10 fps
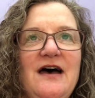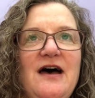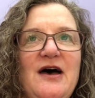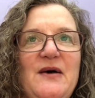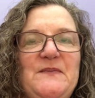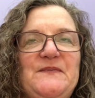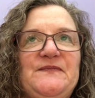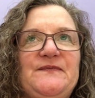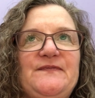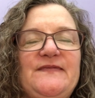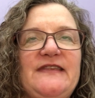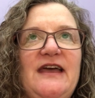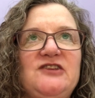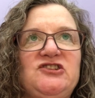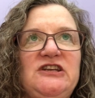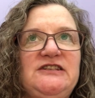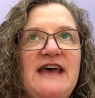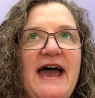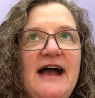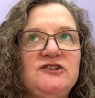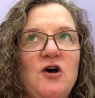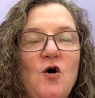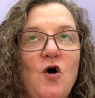Um, she tagged